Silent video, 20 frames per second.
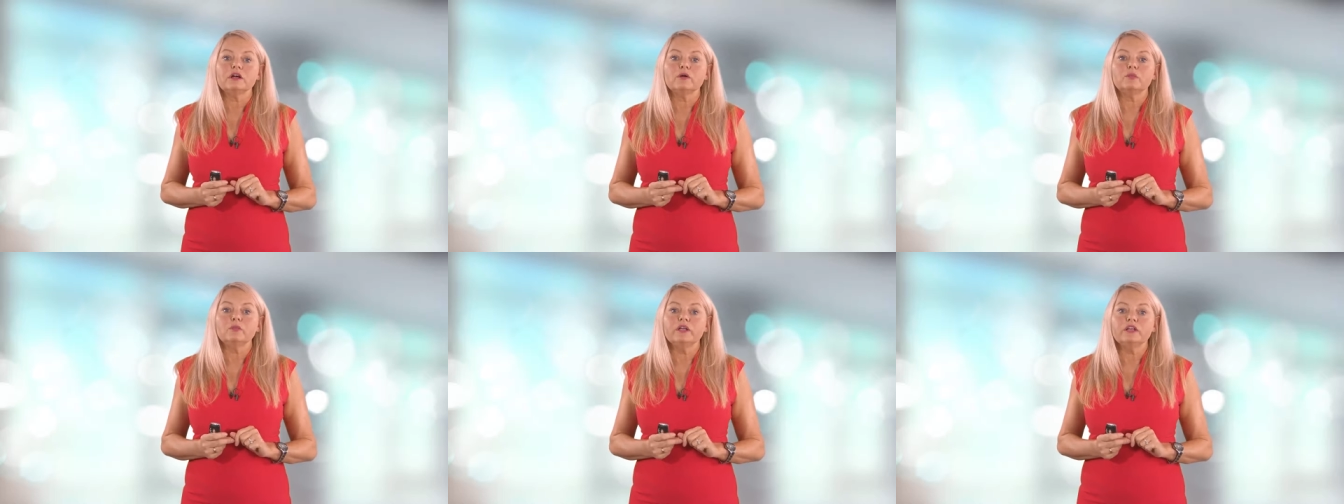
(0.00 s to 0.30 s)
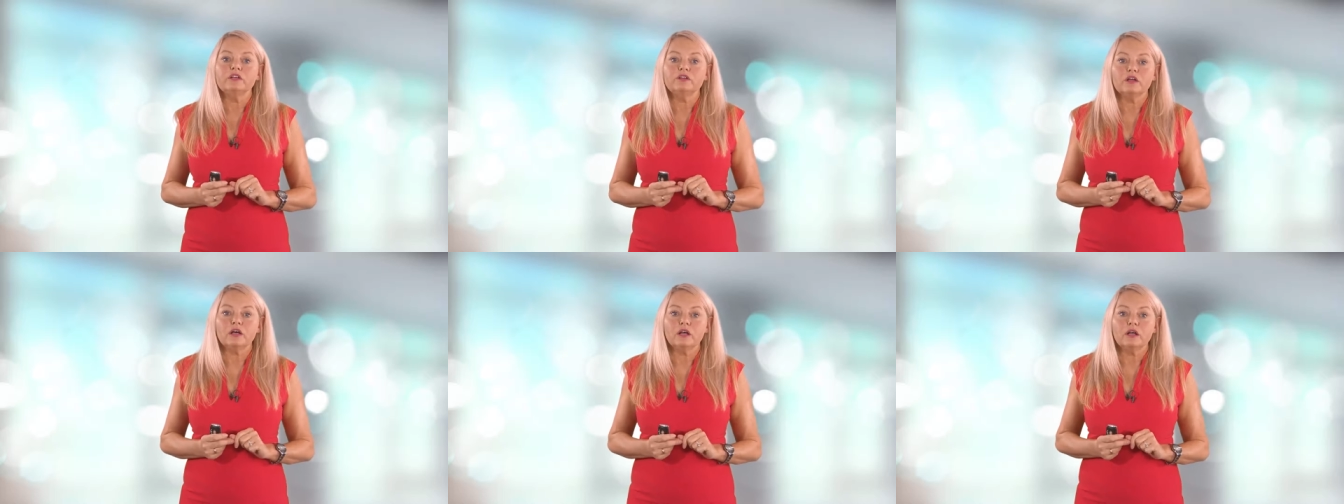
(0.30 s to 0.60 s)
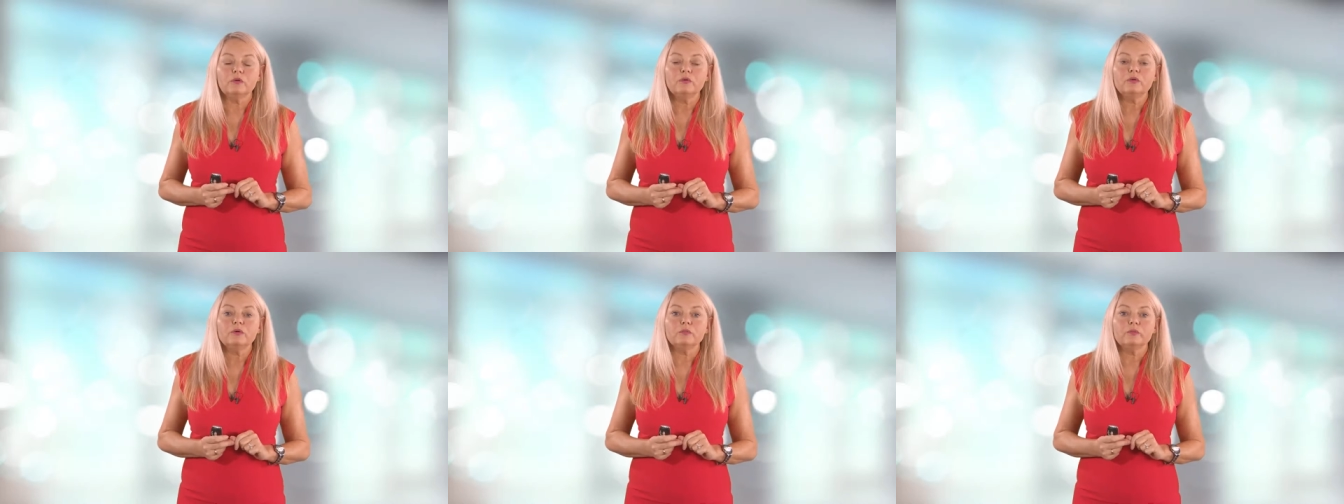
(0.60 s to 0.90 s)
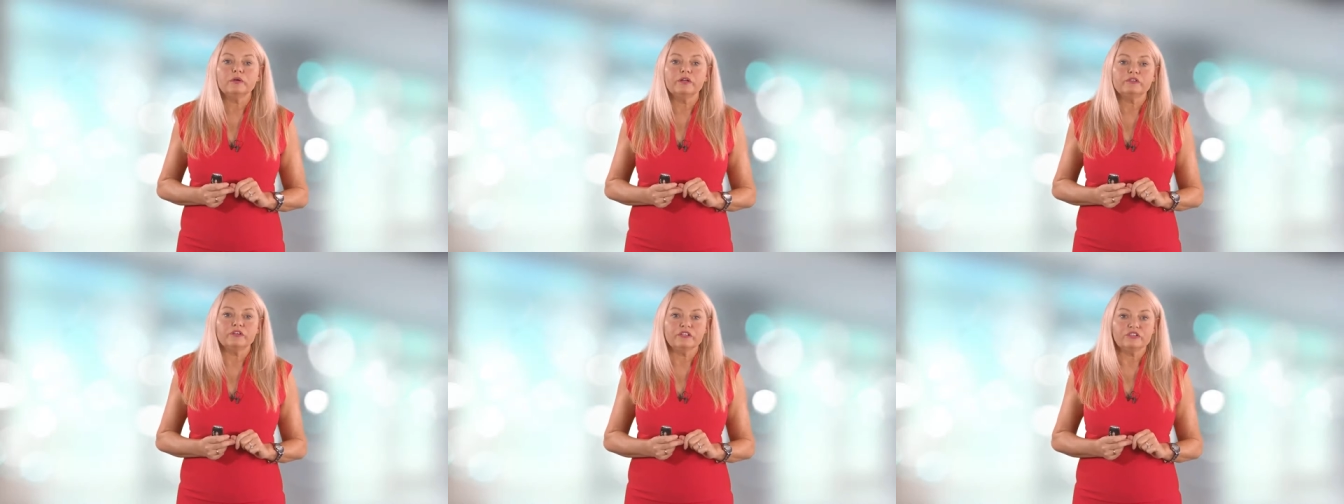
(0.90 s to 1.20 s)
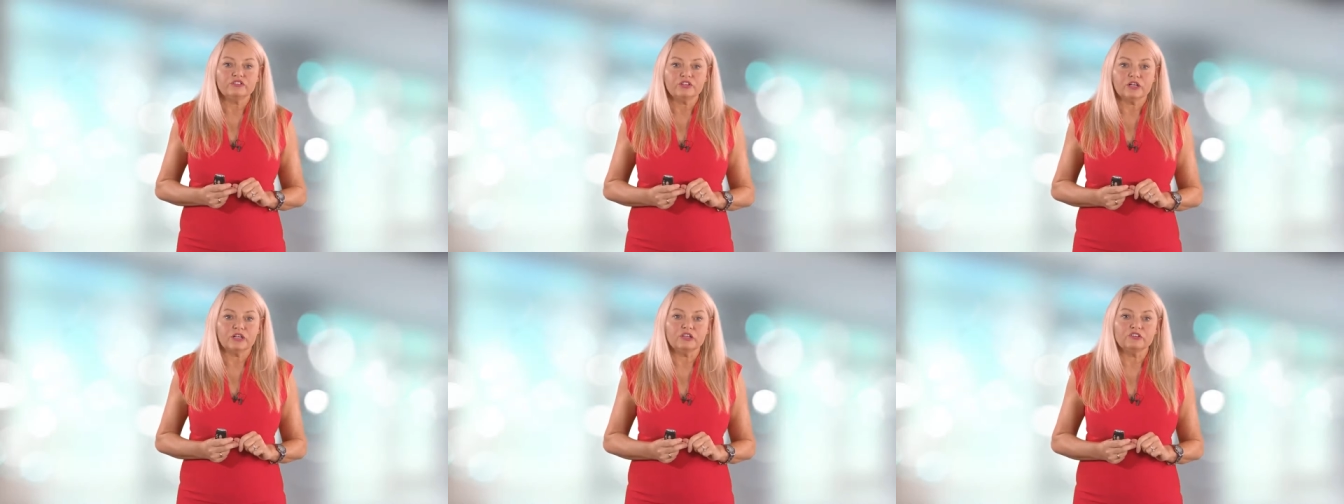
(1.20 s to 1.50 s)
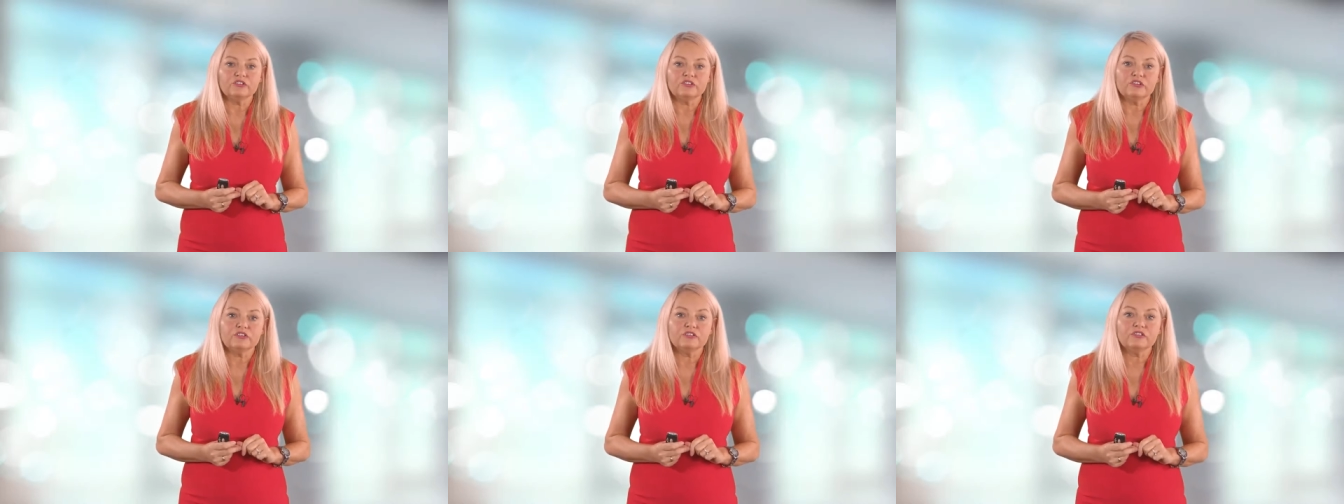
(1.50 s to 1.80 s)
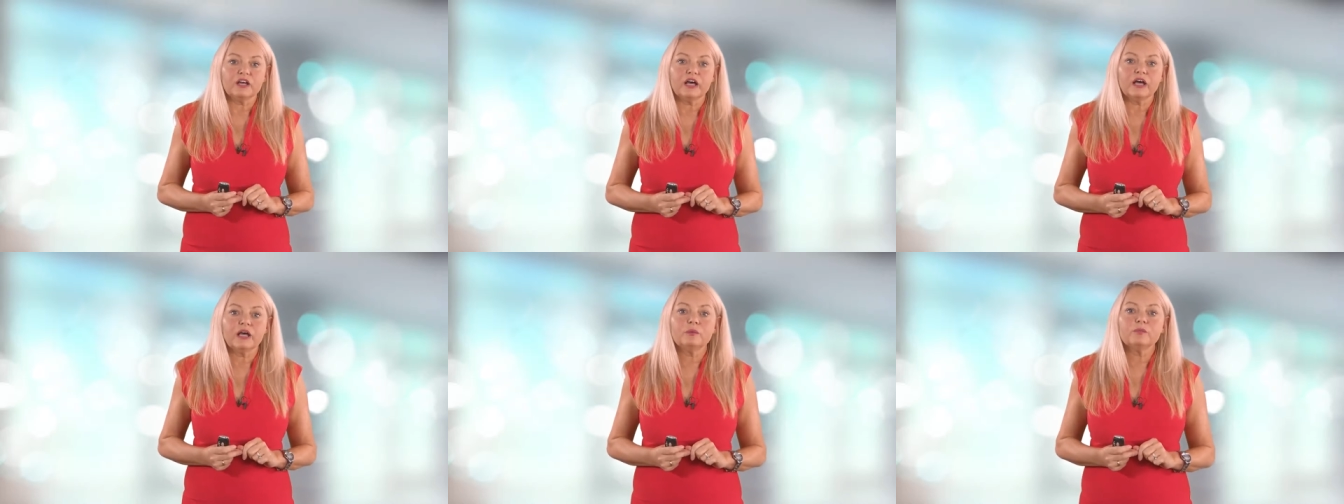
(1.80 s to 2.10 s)
We know we're in challenging
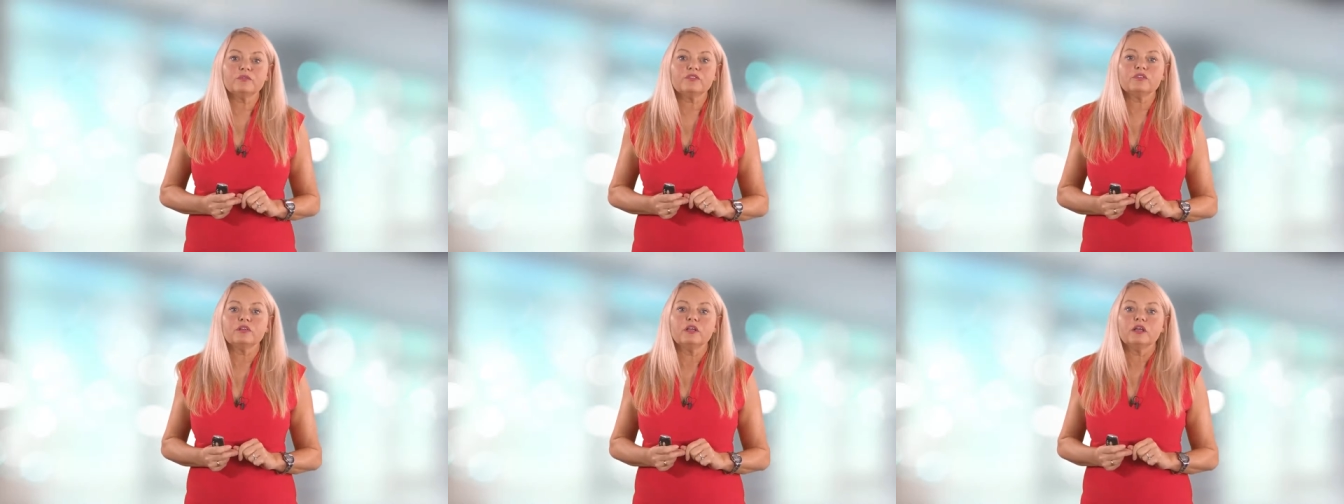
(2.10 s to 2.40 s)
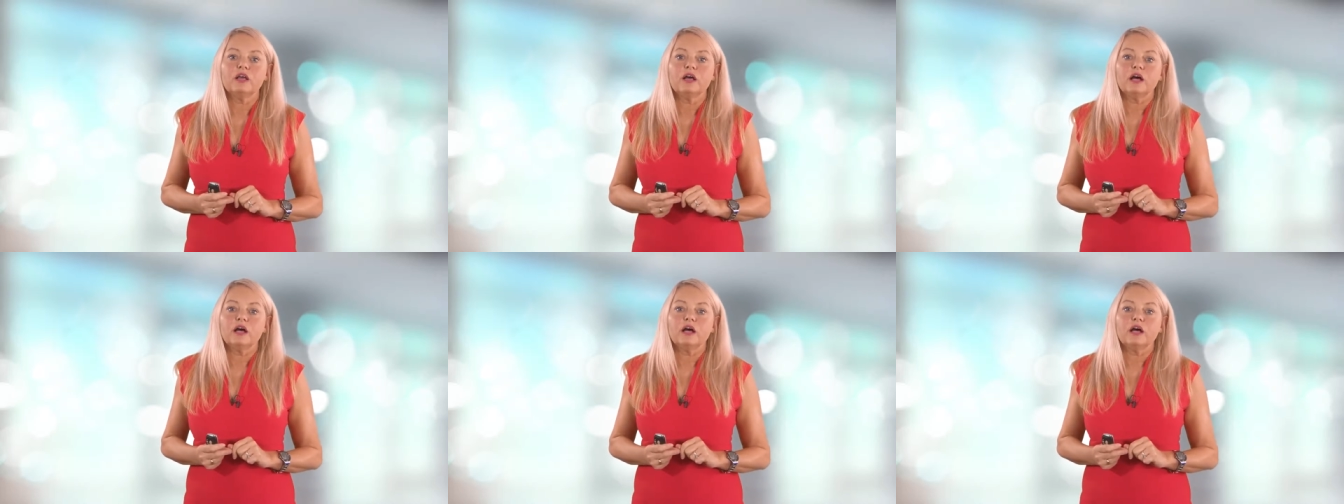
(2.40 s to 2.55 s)
times,